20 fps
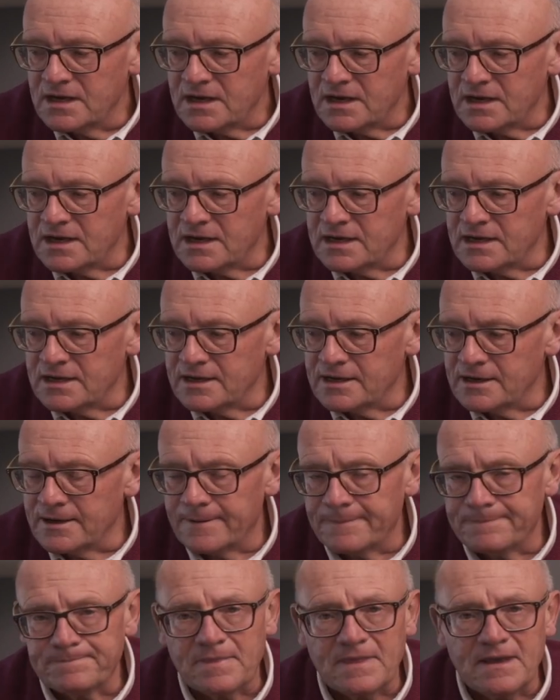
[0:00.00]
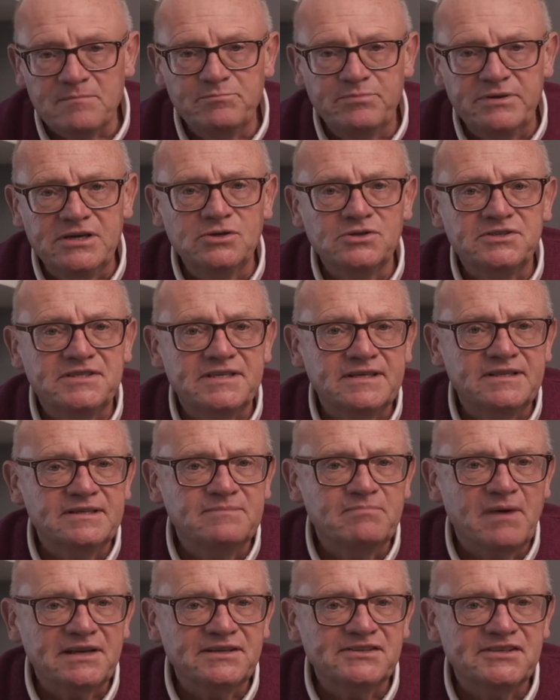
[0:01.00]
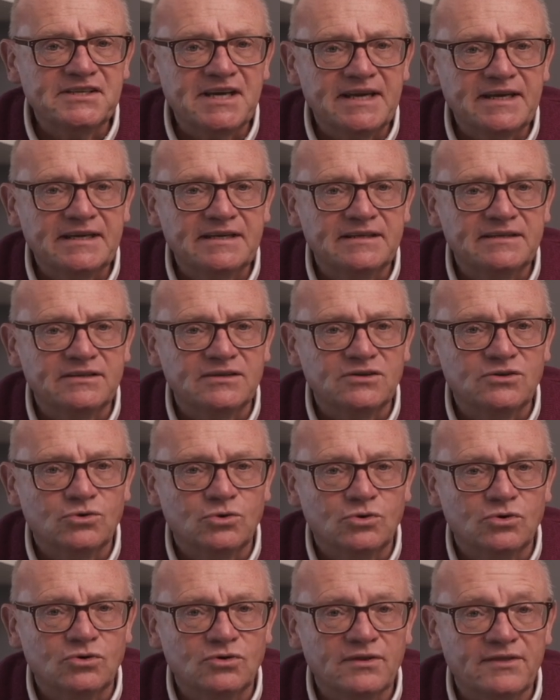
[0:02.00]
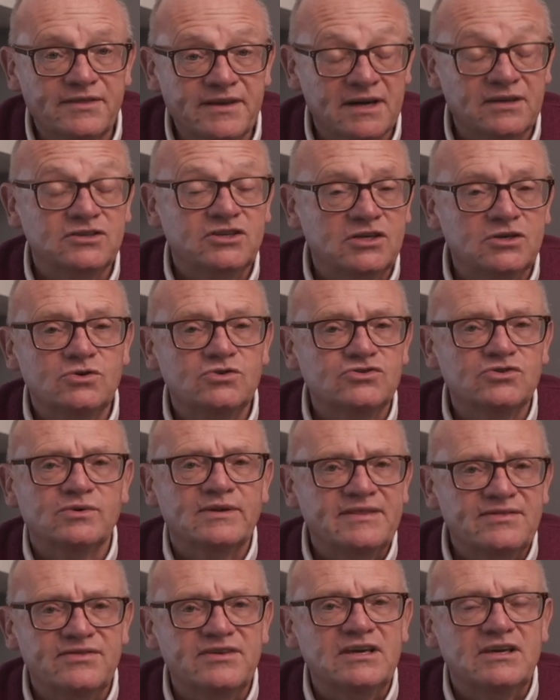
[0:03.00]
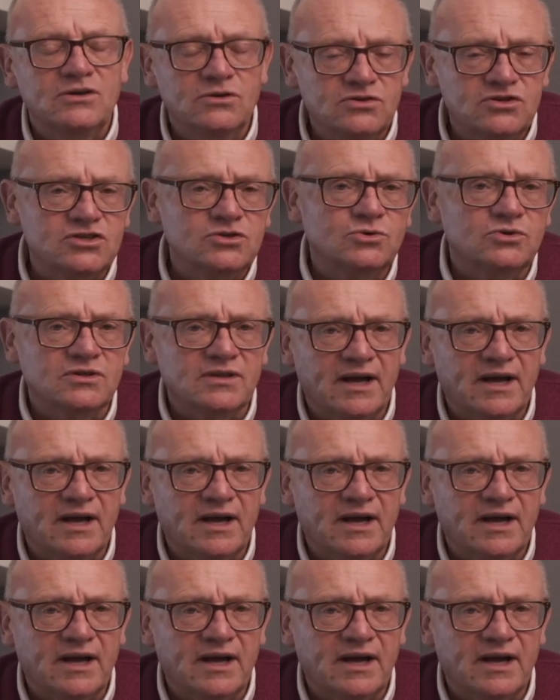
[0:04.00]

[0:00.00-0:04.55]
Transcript: uh, beauty in the mundane, or the unusual in the usual.